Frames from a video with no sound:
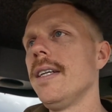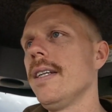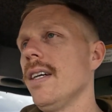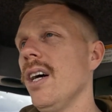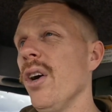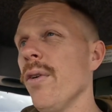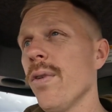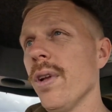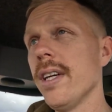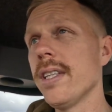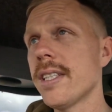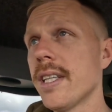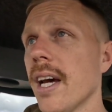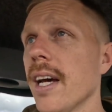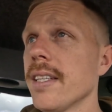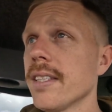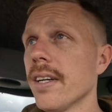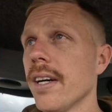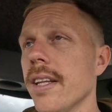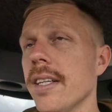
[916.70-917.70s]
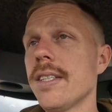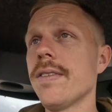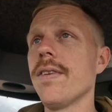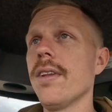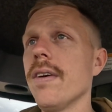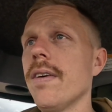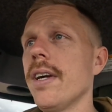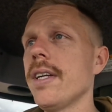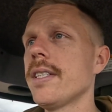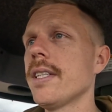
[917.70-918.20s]
hopefully it stays like this for
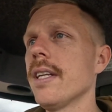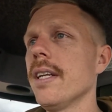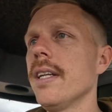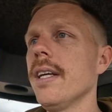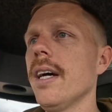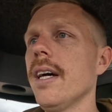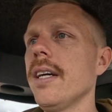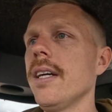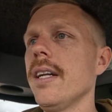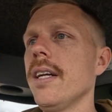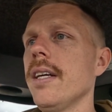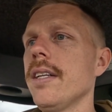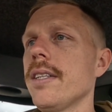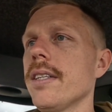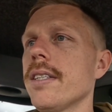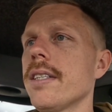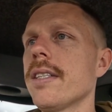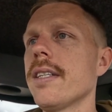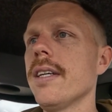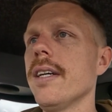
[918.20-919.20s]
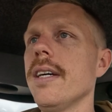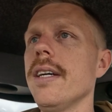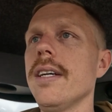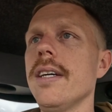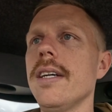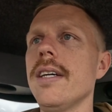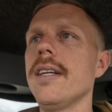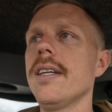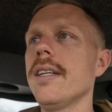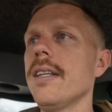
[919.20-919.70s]
the rest of the day, and it just
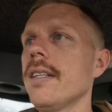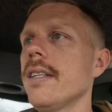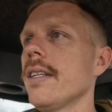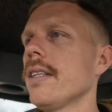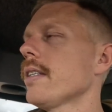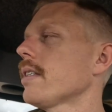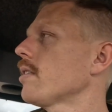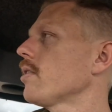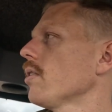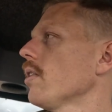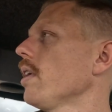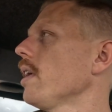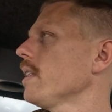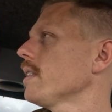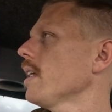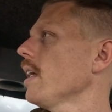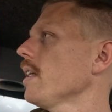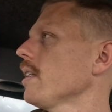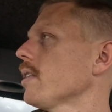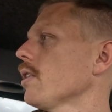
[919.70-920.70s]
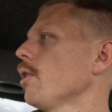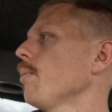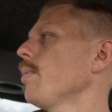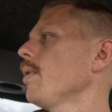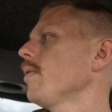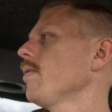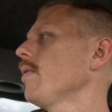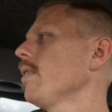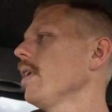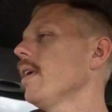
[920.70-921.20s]
dries that top
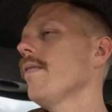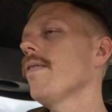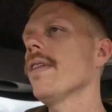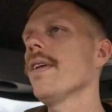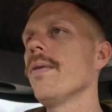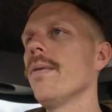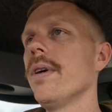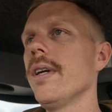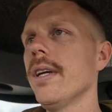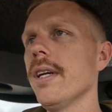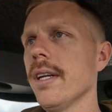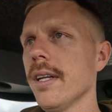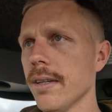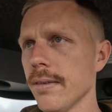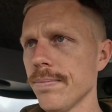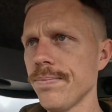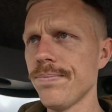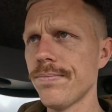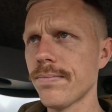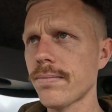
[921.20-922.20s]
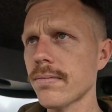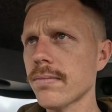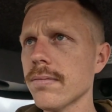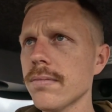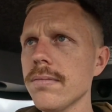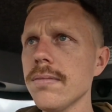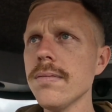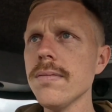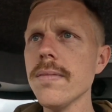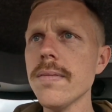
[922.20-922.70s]
off enough that we
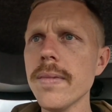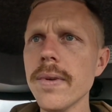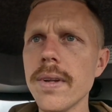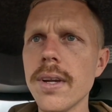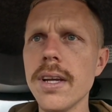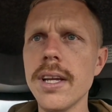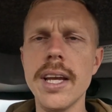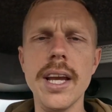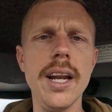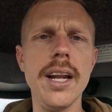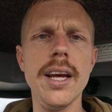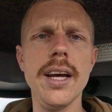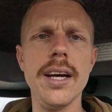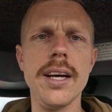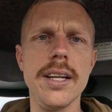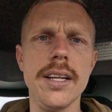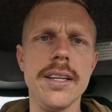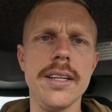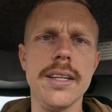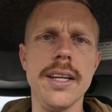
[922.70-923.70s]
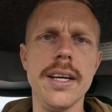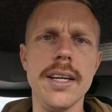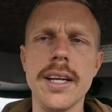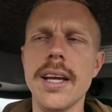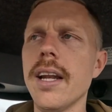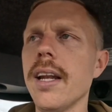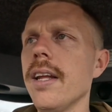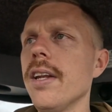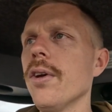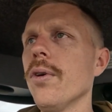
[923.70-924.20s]
can get out and
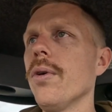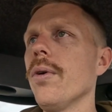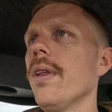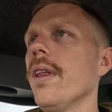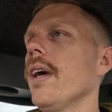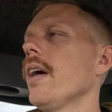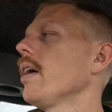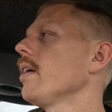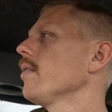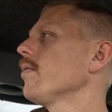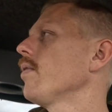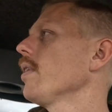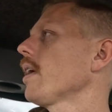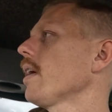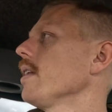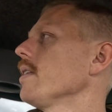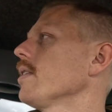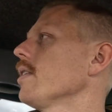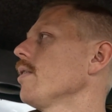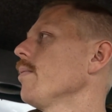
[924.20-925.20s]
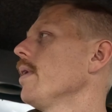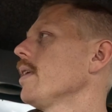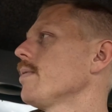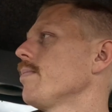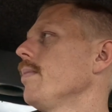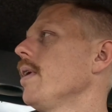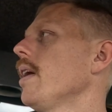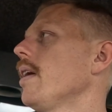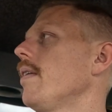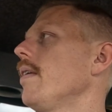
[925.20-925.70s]
get into it without flicking too much
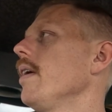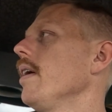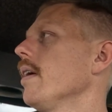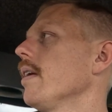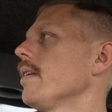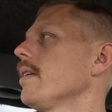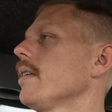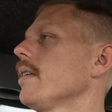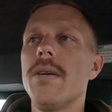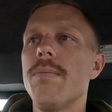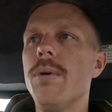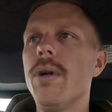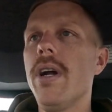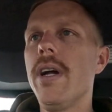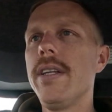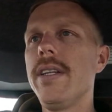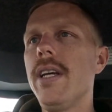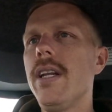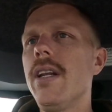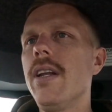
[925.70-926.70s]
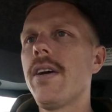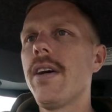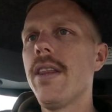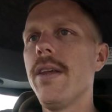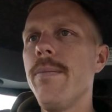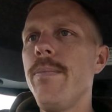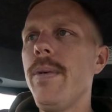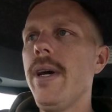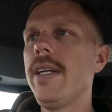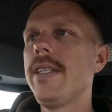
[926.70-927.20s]
mud around. But I did look at
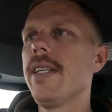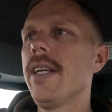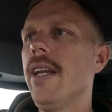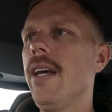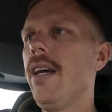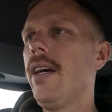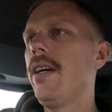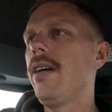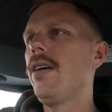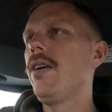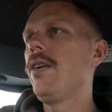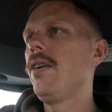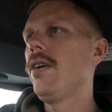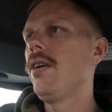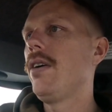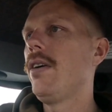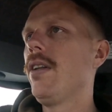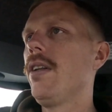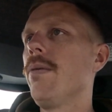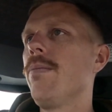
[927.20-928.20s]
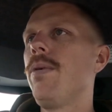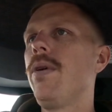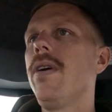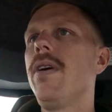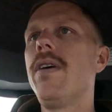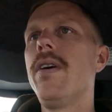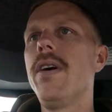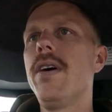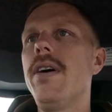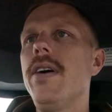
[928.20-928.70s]
the mesonet on the
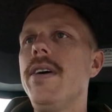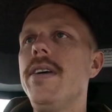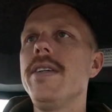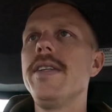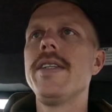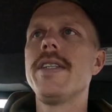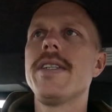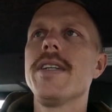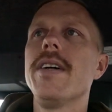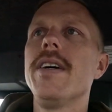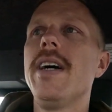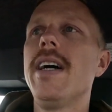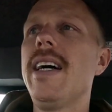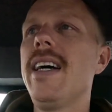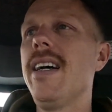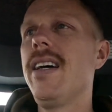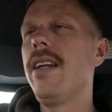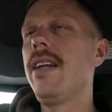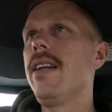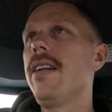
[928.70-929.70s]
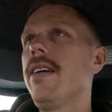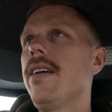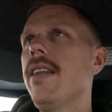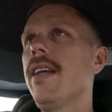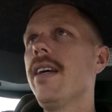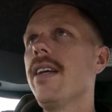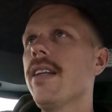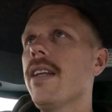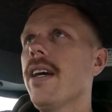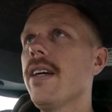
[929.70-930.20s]
Bureau site, and I
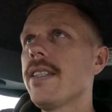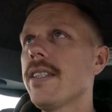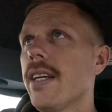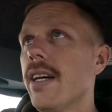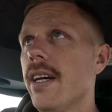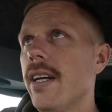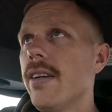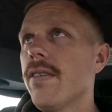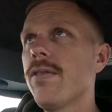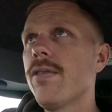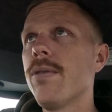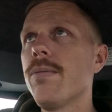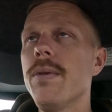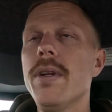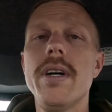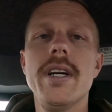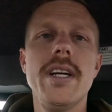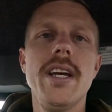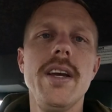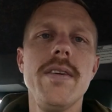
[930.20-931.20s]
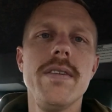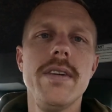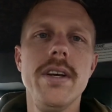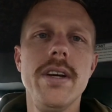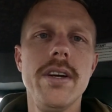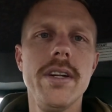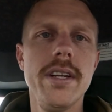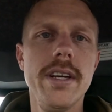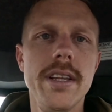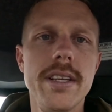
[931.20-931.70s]
think they're saying from like even
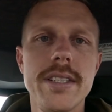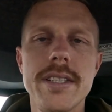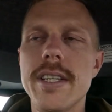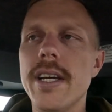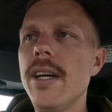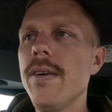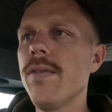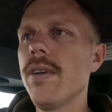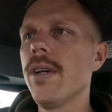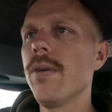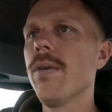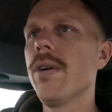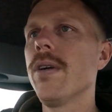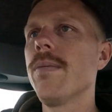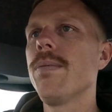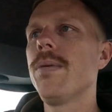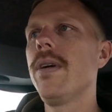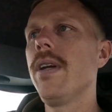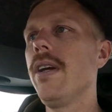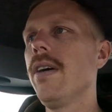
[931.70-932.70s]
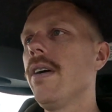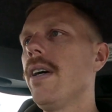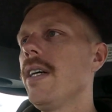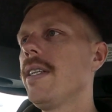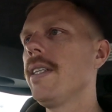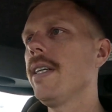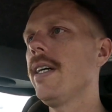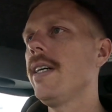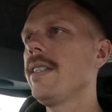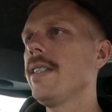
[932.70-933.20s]
early this evening we're a pretty high
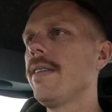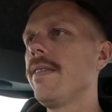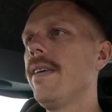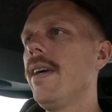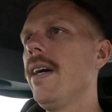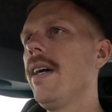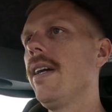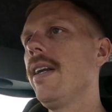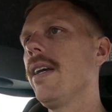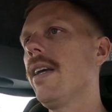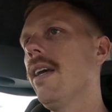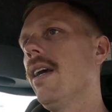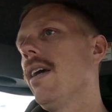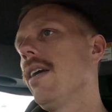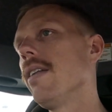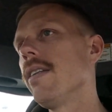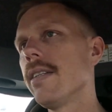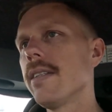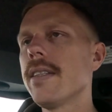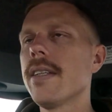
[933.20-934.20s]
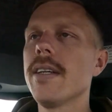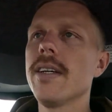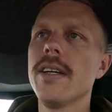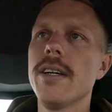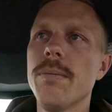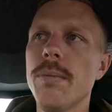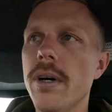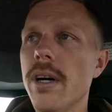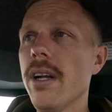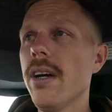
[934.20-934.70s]
chance of rain again. So I
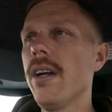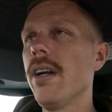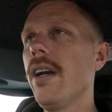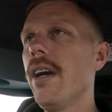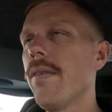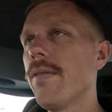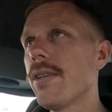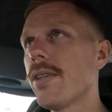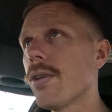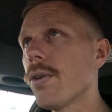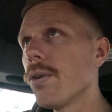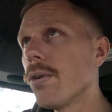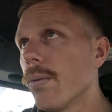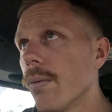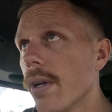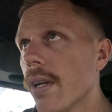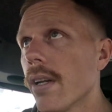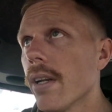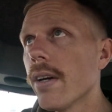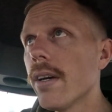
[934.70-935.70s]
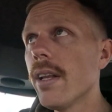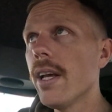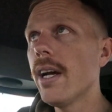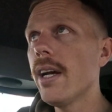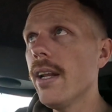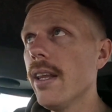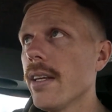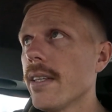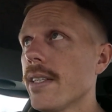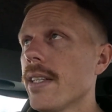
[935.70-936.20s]
might only have a short window
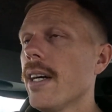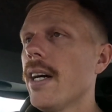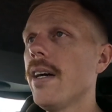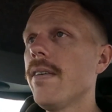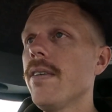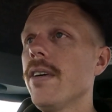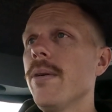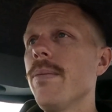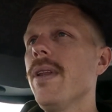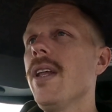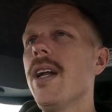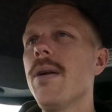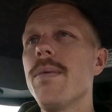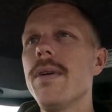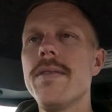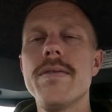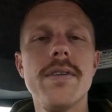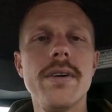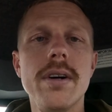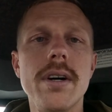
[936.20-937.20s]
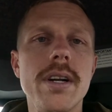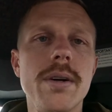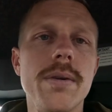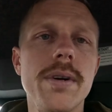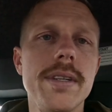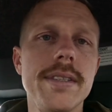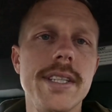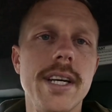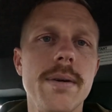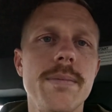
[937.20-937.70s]
later this Savo, but that'll be fine. It
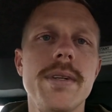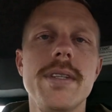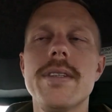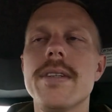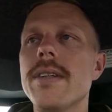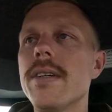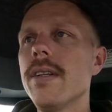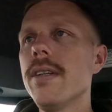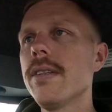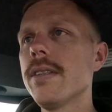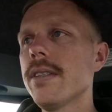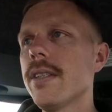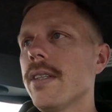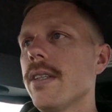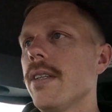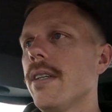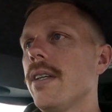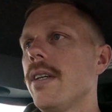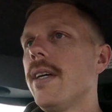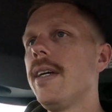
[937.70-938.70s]
won't take me too long to